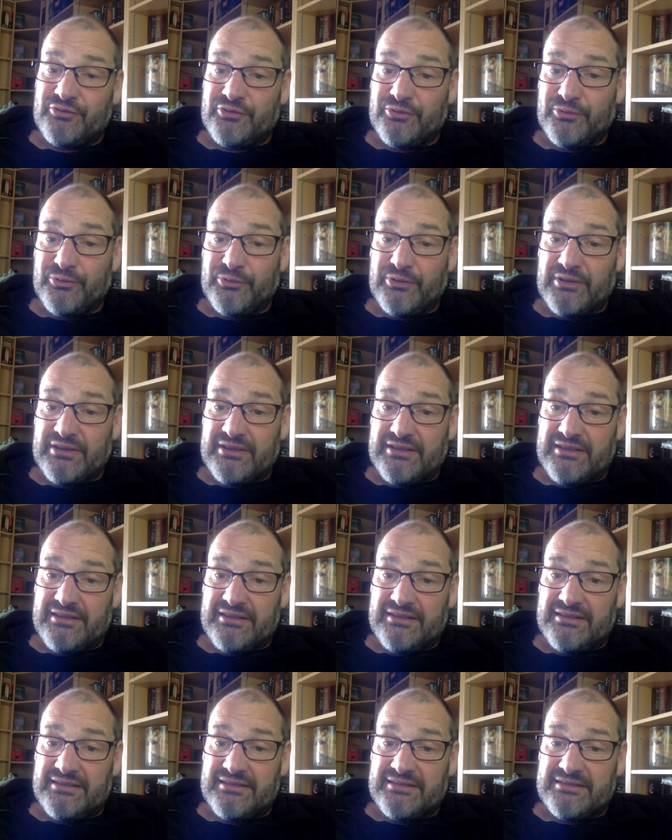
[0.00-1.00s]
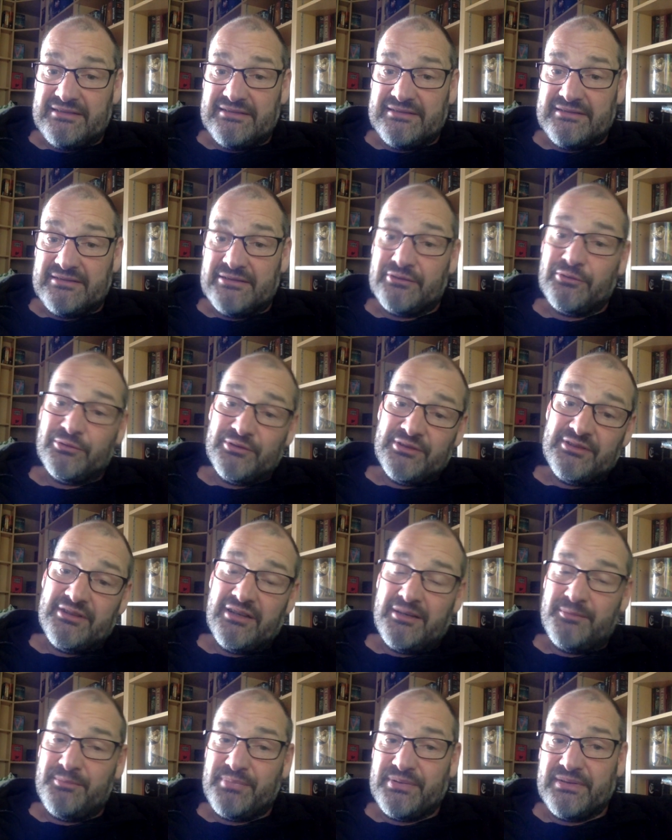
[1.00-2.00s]
to uh, to the
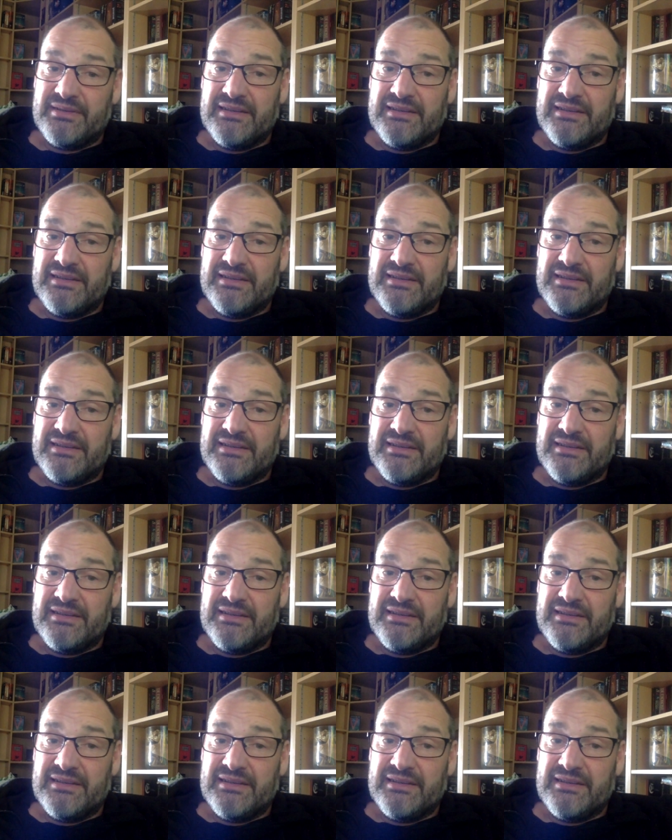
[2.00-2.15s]
dump.